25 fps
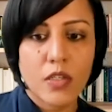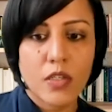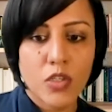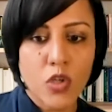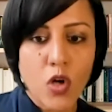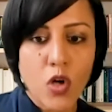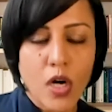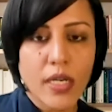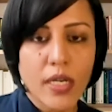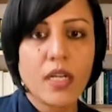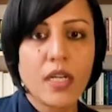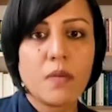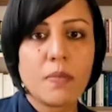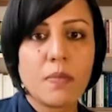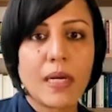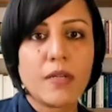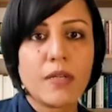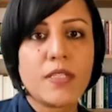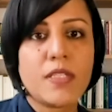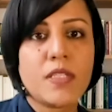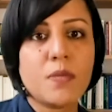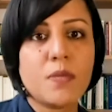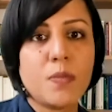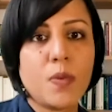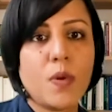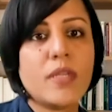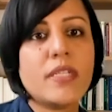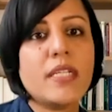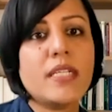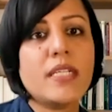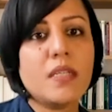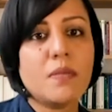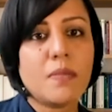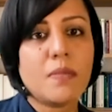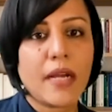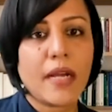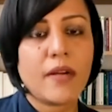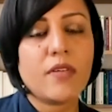talking about
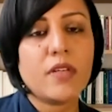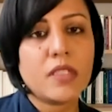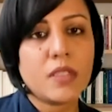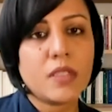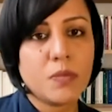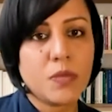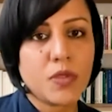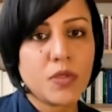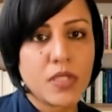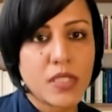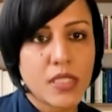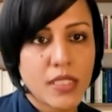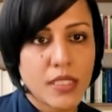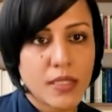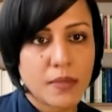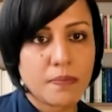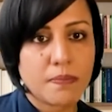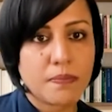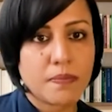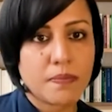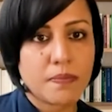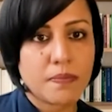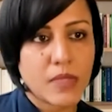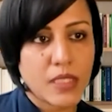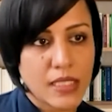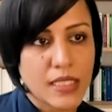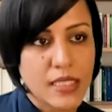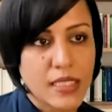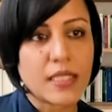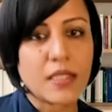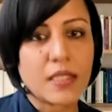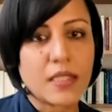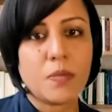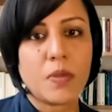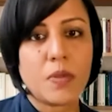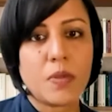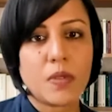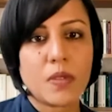supporting the migrant community in
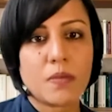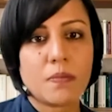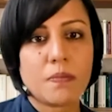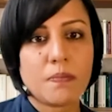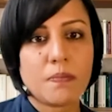Singapore.